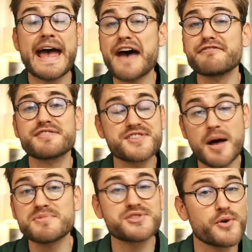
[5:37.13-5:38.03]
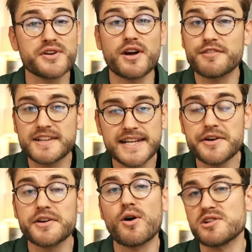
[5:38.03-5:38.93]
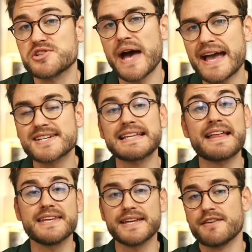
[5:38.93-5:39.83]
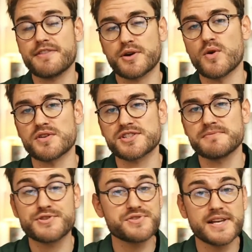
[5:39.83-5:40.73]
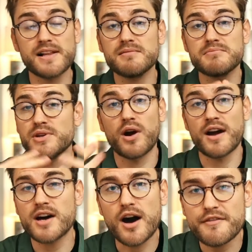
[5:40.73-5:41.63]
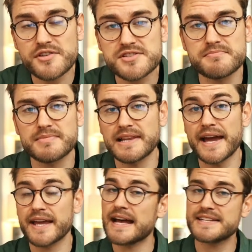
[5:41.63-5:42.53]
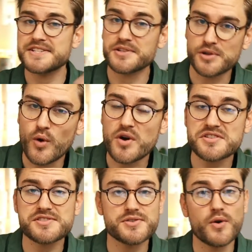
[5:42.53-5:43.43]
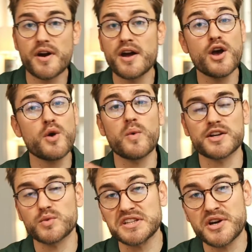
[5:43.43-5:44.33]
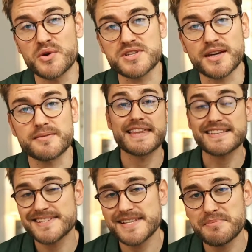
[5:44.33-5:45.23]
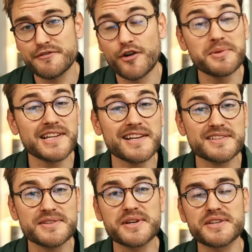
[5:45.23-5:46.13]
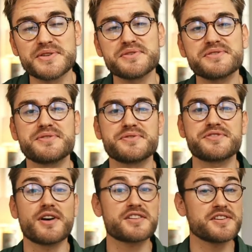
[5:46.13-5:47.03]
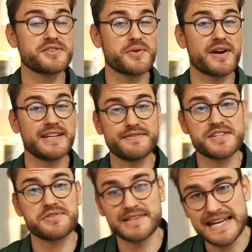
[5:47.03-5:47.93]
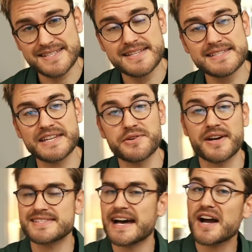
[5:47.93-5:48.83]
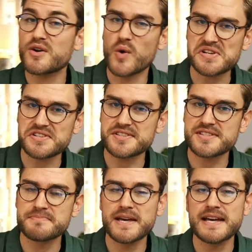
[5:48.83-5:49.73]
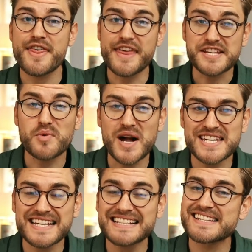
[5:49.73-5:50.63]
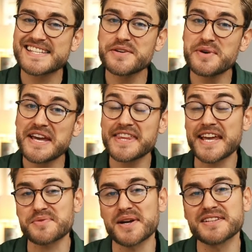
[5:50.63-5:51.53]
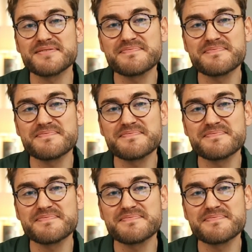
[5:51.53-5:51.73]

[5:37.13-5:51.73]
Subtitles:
Have some sort of clear call to action at the end of the course to sell your other offers like additional courses or one-on-one coaching. That's the simple formula you can use to structure your individual lessons and your entire courses. Thanks for watching. See you in the next one.